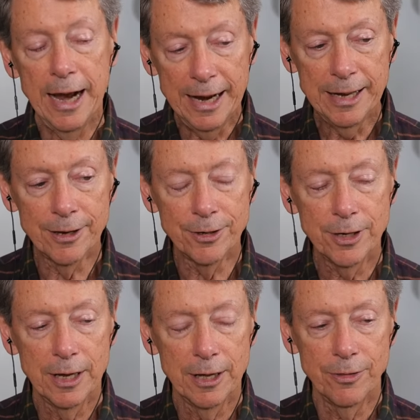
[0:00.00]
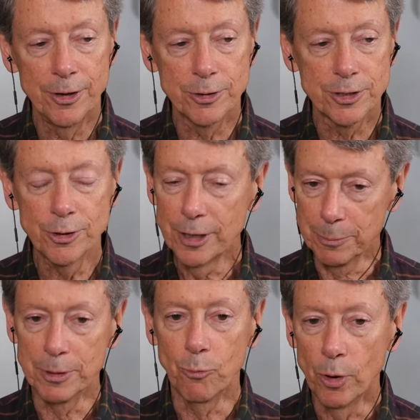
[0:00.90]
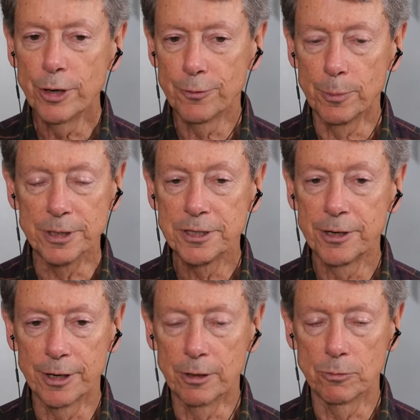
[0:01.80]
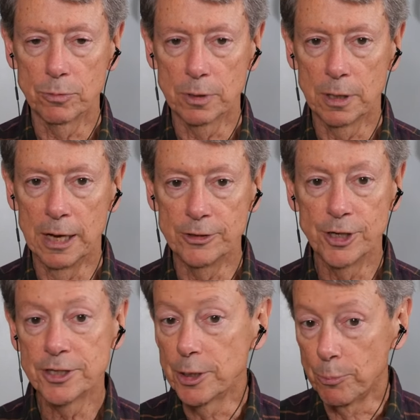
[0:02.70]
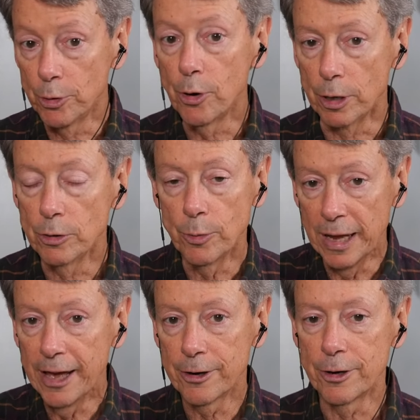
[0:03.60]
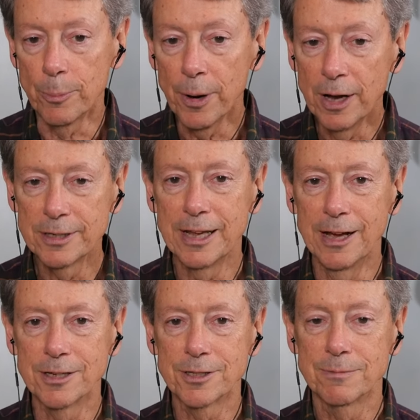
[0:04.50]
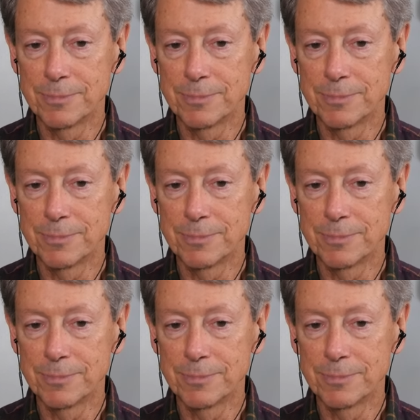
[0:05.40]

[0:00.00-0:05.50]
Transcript: And there's certainly wonderful material uh, Judson Brewer, who we had on our podcast,